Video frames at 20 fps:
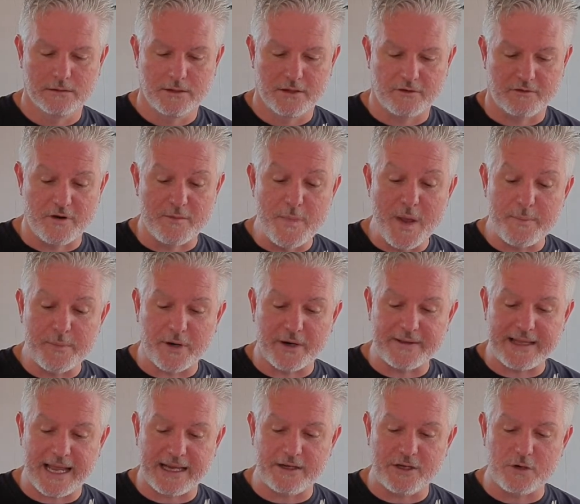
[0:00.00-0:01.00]
Remembering
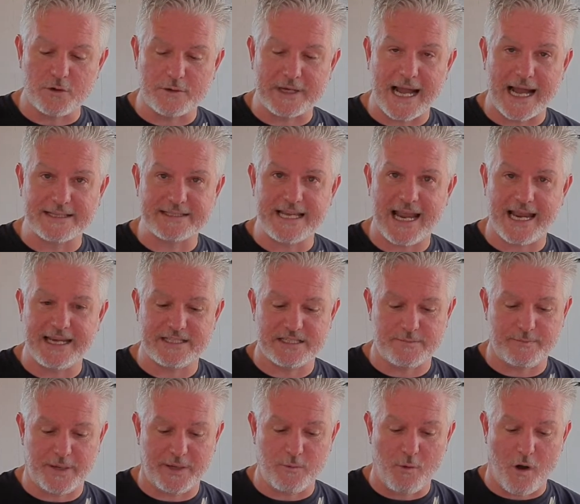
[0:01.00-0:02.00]
that little cuts had to
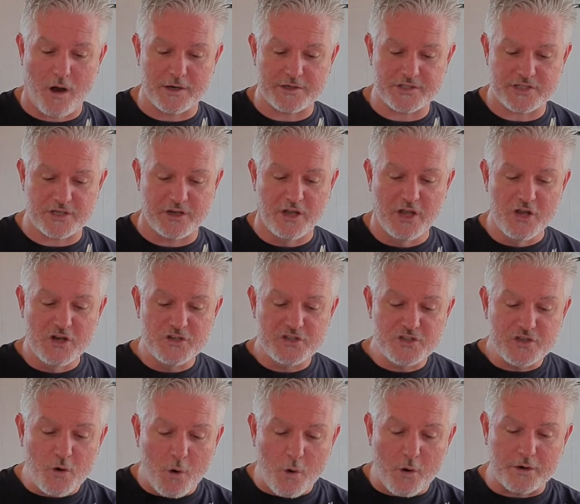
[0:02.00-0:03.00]
be washed,
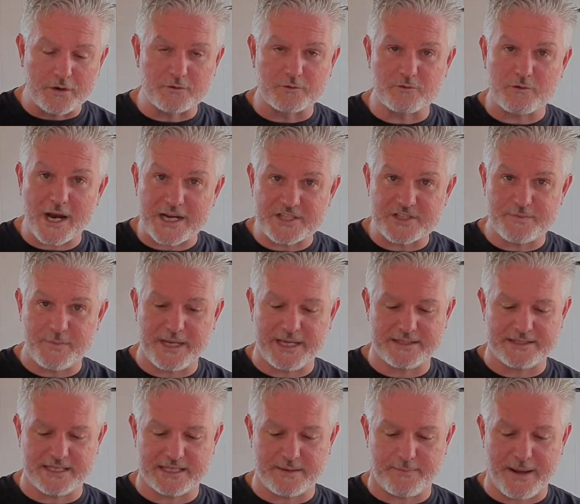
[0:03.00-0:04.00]
Sean rushed me
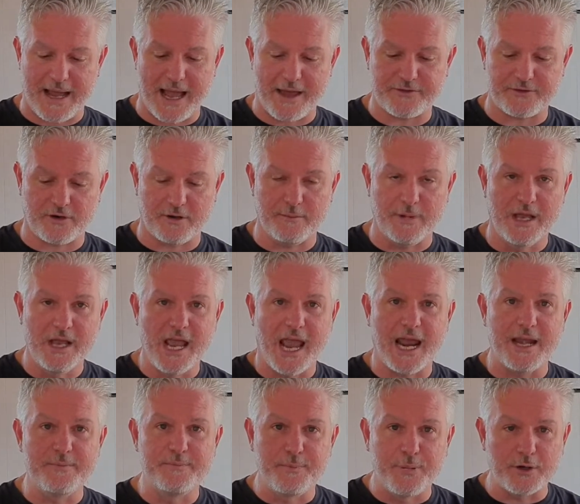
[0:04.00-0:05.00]
into the bathroom
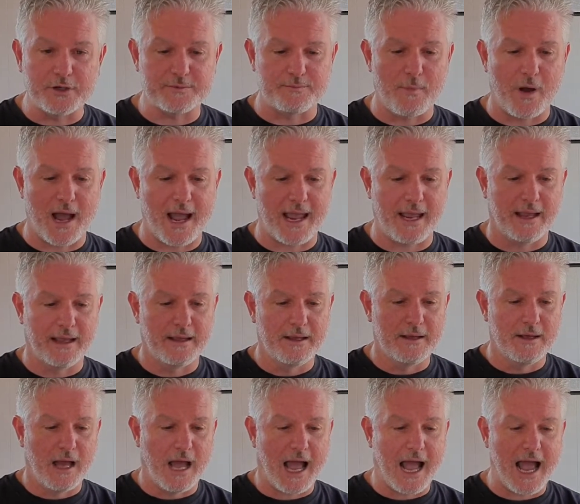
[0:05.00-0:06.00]
and put my
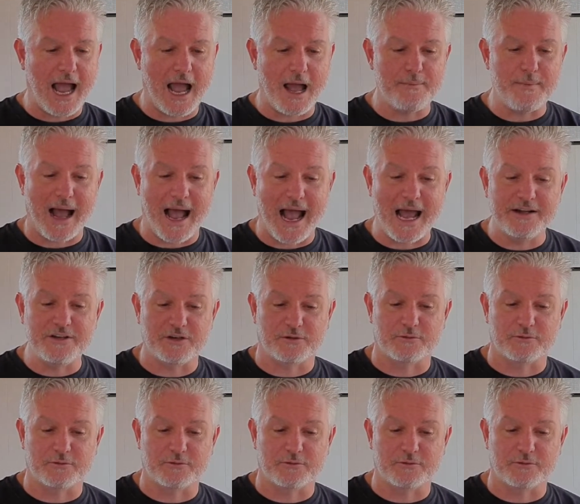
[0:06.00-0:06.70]
arm under